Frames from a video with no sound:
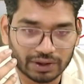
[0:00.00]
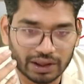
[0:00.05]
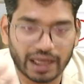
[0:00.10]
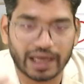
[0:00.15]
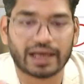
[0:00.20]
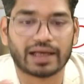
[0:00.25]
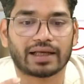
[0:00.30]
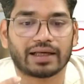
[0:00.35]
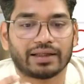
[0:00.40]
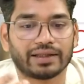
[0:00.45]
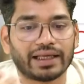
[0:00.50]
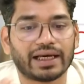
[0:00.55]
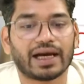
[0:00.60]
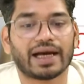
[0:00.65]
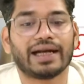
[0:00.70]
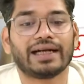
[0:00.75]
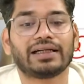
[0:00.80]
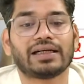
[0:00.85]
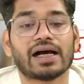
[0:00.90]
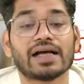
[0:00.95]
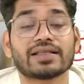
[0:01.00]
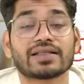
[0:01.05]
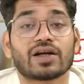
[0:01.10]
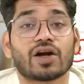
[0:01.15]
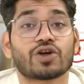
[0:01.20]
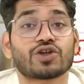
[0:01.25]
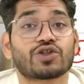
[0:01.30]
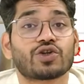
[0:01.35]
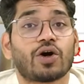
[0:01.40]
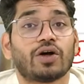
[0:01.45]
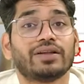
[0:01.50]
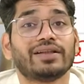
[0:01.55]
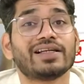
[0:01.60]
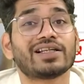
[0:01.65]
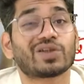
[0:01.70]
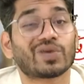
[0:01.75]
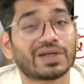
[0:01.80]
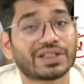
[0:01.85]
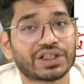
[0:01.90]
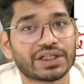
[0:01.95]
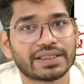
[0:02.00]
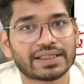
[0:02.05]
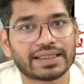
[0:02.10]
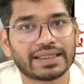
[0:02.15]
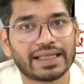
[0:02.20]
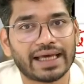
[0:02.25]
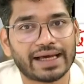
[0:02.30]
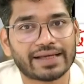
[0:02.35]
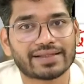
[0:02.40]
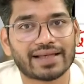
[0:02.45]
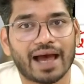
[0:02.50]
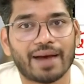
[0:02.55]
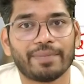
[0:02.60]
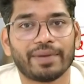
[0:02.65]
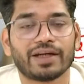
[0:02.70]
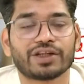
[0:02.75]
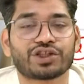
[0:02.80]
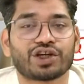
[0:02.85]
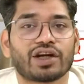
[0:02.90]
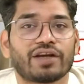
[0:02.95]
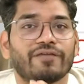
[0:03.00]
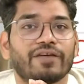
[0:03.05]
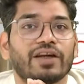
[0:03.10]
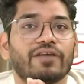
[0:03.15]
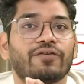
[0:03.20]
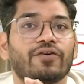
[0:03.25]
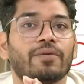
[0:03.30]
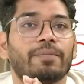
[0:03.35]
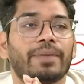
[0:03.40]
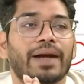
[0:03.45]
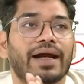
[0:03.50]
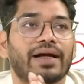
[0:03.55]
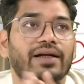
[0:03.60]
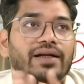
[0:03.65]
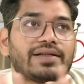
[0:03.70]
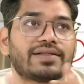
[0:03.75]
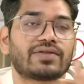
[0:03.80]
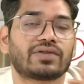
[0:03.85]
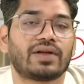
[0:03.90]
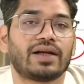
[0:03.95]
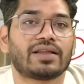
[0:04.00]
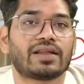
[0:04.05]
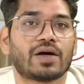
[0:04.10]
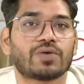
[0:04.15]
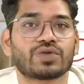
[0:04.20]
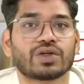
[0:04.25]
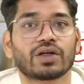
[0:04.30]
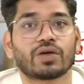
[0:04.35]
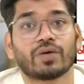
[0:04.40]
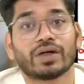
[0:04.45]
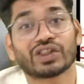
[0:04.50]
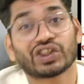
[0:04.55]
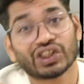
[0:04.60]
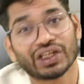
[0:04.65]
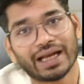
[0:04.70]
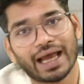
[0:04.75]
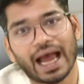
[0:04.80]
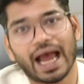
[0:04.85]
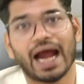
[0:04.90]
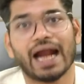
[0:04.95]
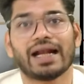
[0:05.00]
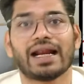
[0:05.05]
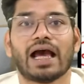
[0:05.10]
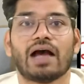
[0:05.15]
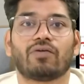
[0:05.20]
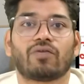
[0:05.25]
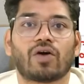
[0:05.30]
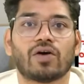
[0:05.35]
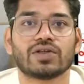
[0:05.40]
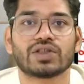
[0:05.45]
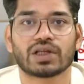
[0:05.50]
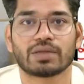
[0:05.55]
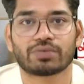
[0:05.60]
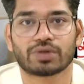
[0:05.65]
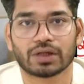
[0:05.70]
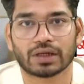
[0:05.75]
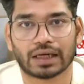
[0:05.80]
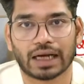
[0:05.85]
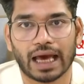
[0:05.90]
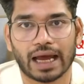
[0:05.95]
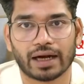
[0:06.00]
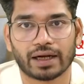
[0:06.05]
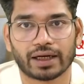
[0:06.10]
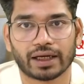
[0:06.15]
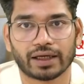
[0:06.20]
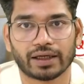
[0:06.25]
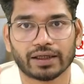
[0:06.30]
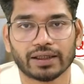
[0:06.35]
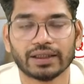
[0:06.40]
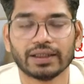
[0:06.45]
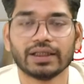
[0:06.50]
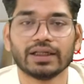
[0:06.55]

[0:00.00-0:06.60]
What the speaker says: pick the correct answer or solve these questions in the examination, even if you practice 3,000 questions and have conceptual clarity.